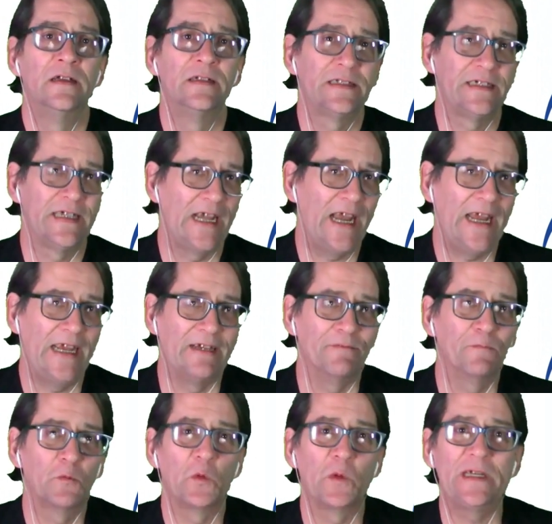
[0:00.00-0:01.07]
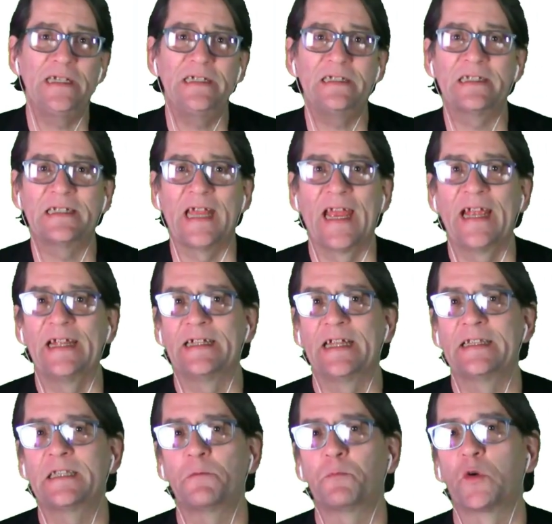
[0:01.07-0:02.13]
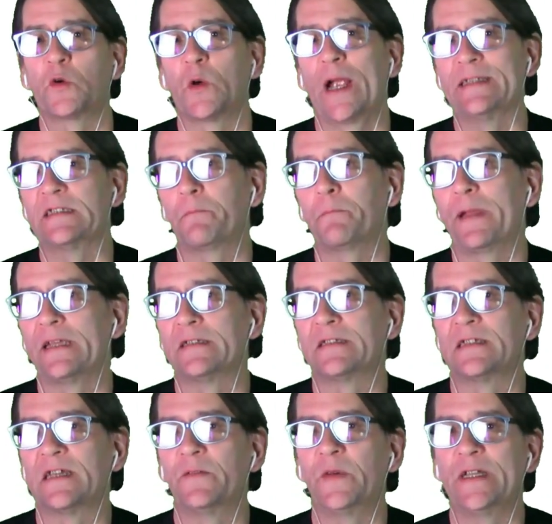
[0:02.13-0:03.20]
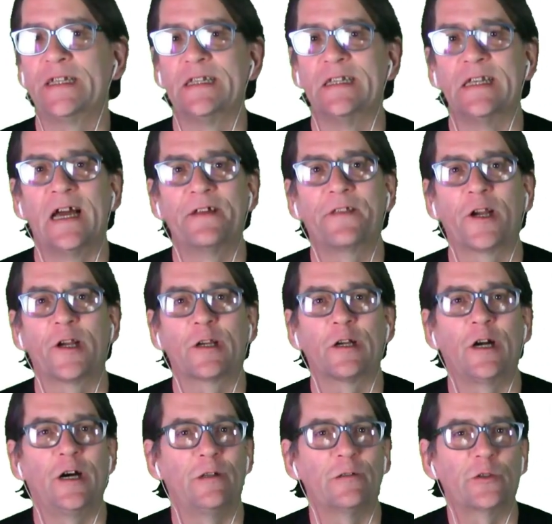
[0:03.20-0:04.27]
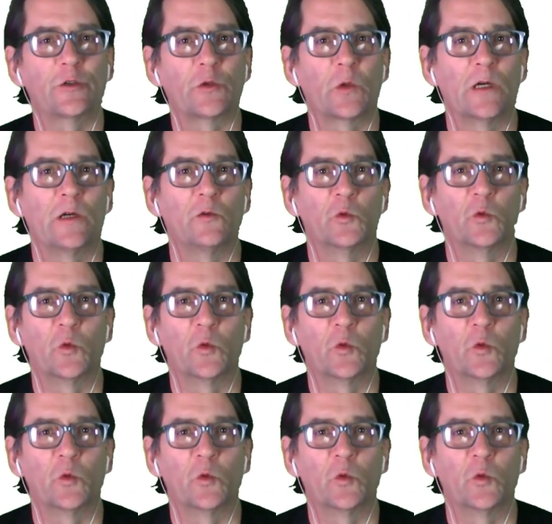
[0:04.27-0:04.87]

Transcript: Today, we stand at the precipice of another cultural